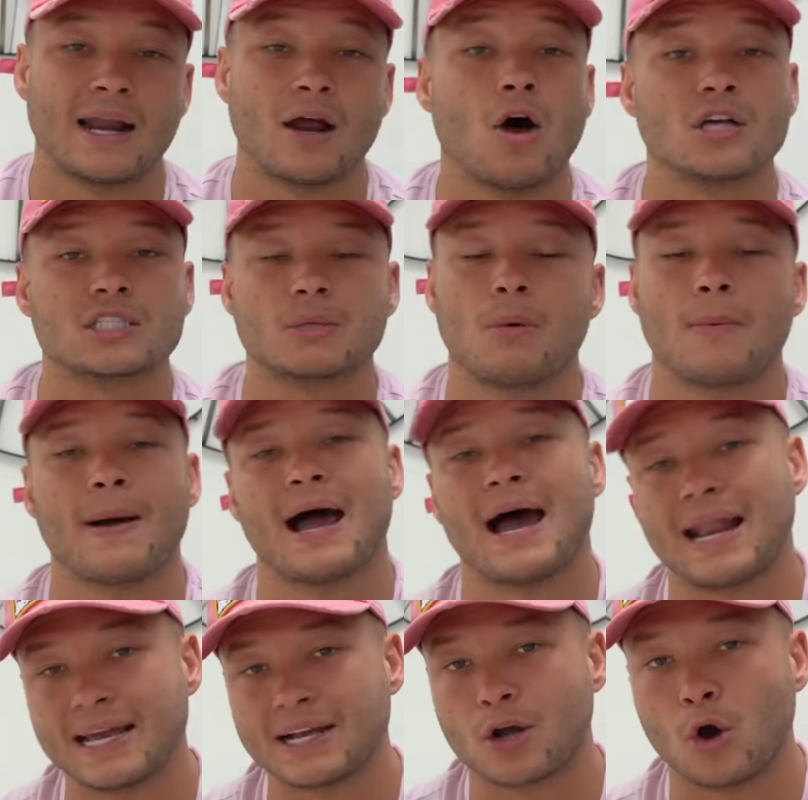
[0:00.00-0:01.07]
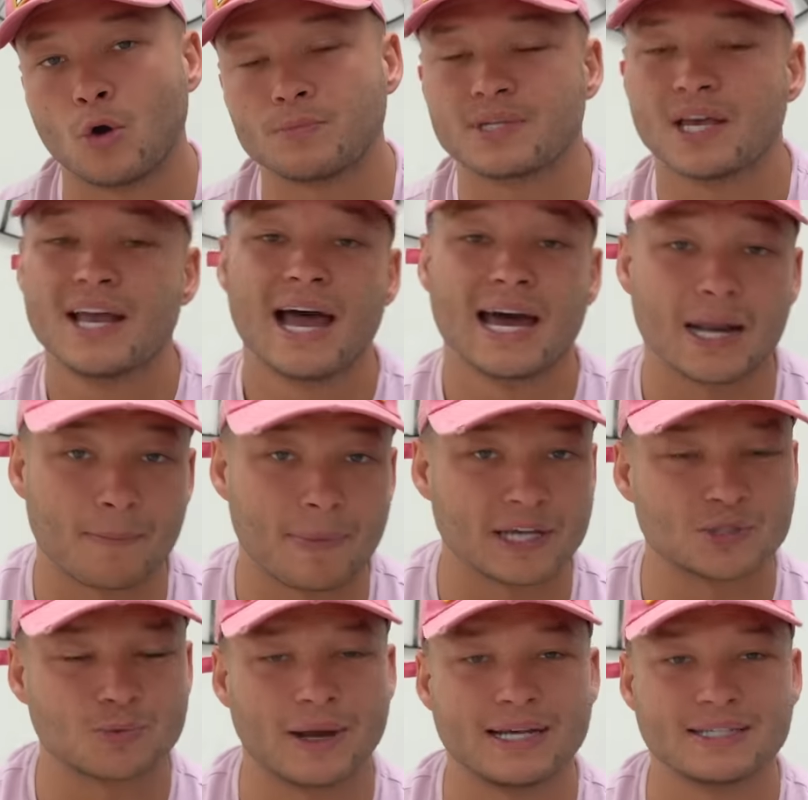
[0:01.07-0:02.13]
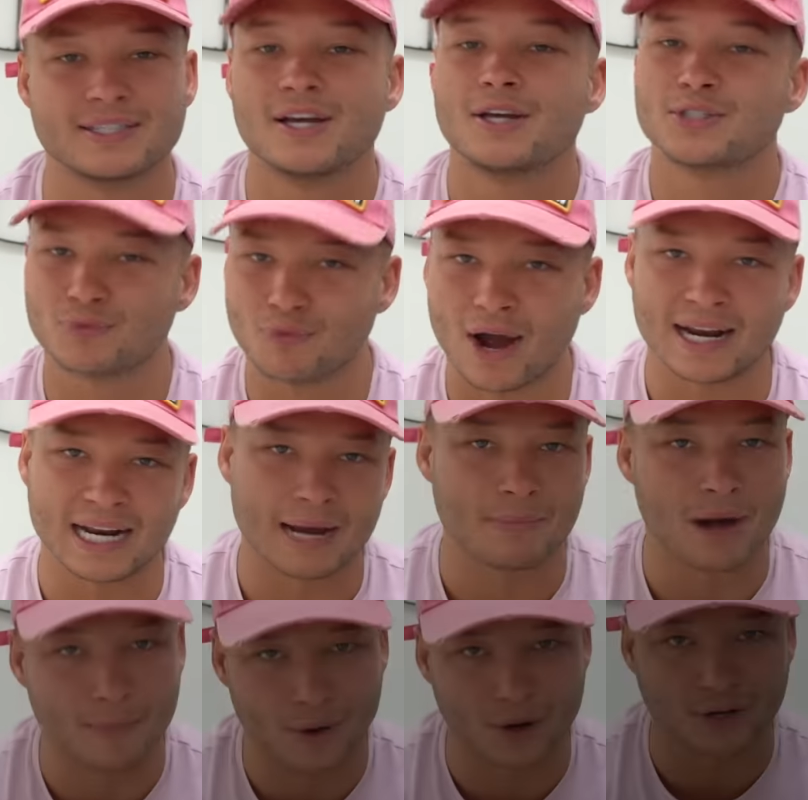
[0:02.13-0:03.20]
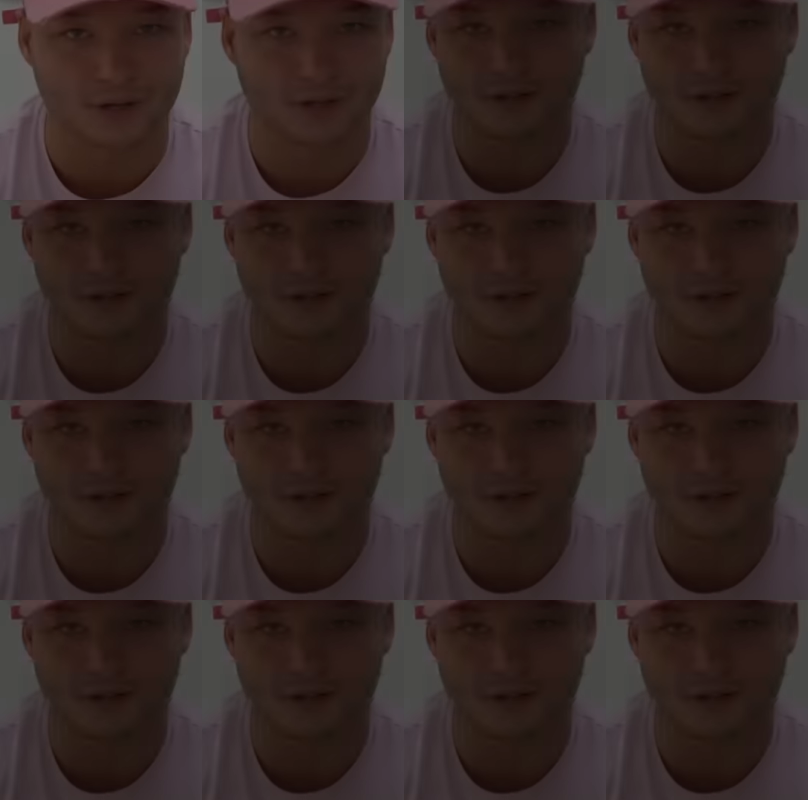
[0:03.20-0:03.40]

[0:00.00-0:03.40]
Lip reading: and ask him about how they coped and the best ways to ride out my bird.